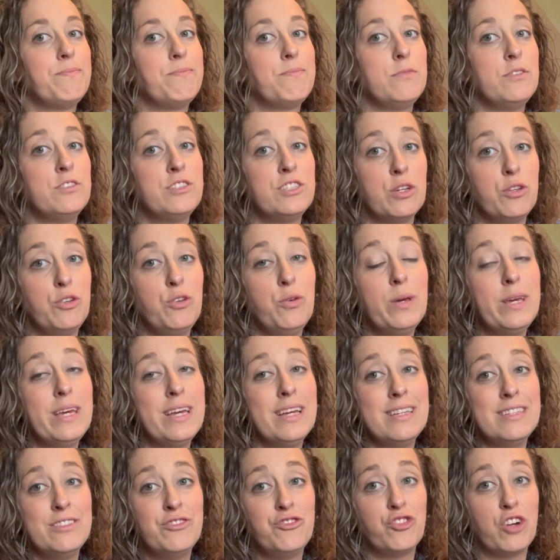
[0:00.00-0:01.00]
so you
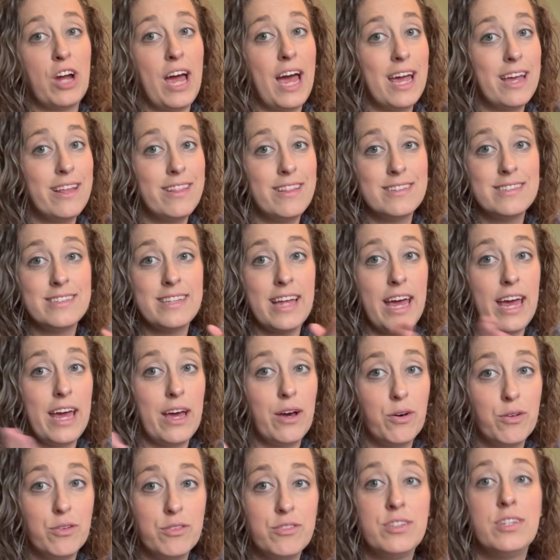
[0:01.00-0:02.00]
can drag this
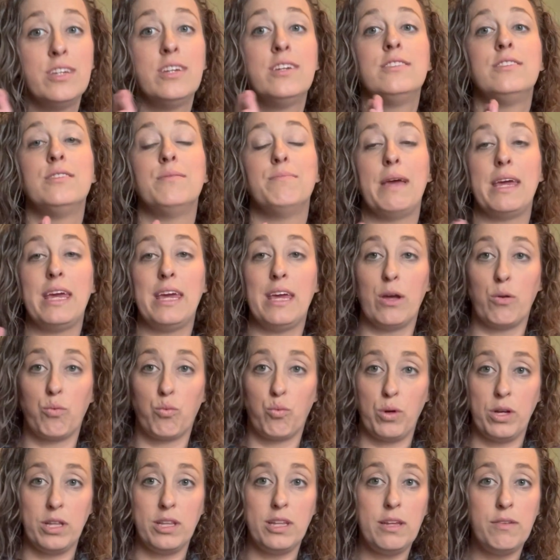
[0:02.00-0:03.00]
out to make it
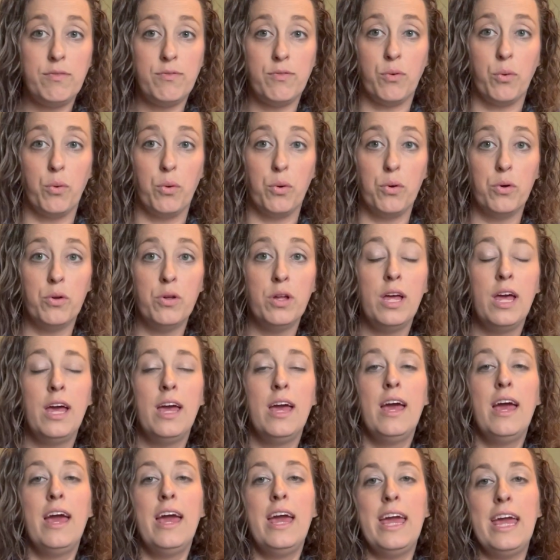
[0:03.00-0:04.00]
really full.
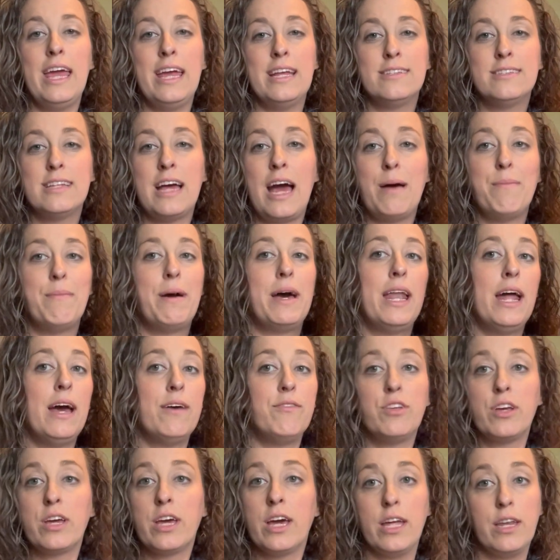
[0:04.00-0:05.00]
And I might have
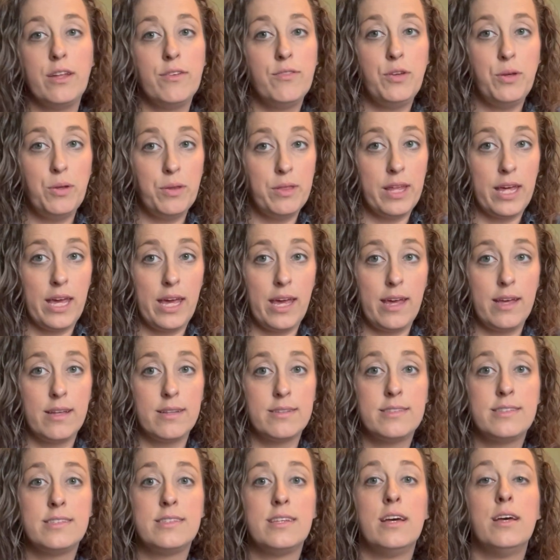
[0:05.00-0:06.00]
to cut a few
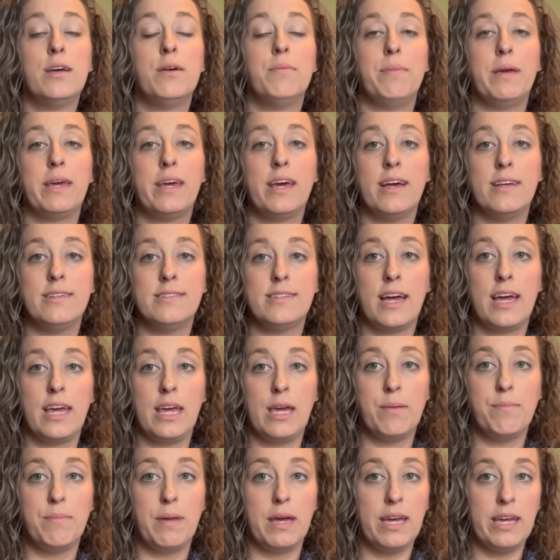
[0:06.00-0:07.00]
things because I
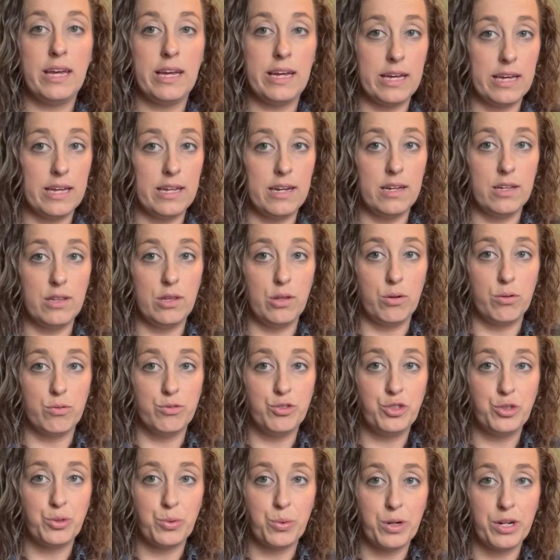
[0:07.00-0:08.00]
am making it a little
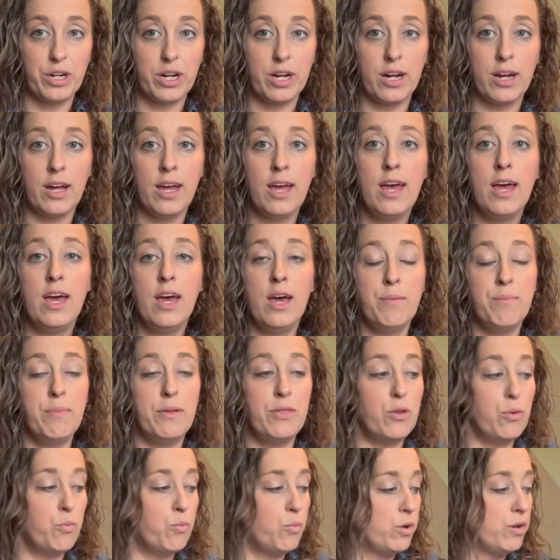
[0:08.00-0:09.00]
shorter. But
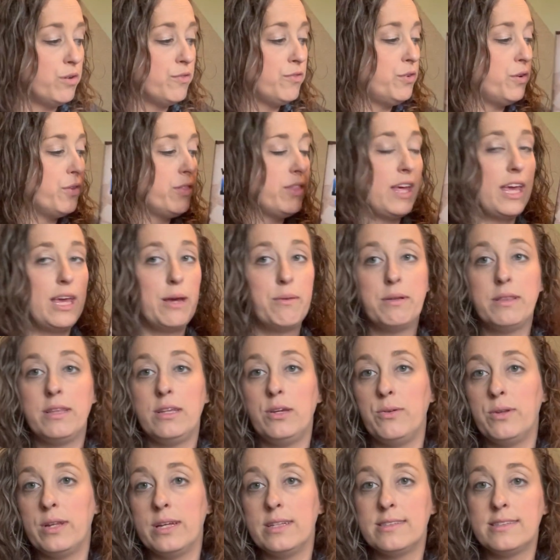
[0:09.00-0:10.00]
the wonderful thing with
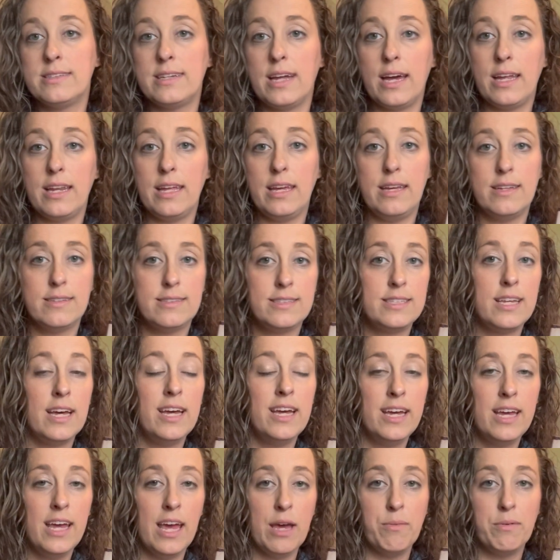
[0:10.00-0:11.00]
unit studies
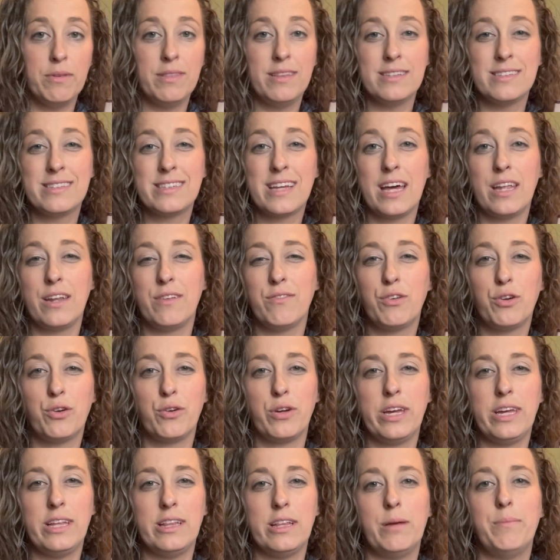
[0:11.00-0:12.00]
and with this kind of
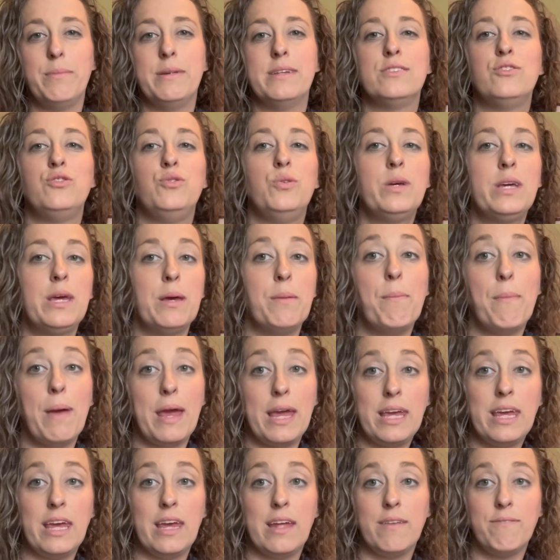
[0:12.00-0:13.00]
curriculum is you can
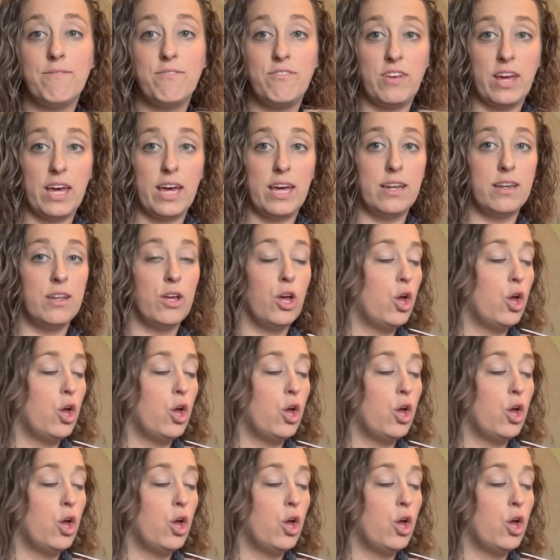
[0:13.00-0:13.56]
make it fit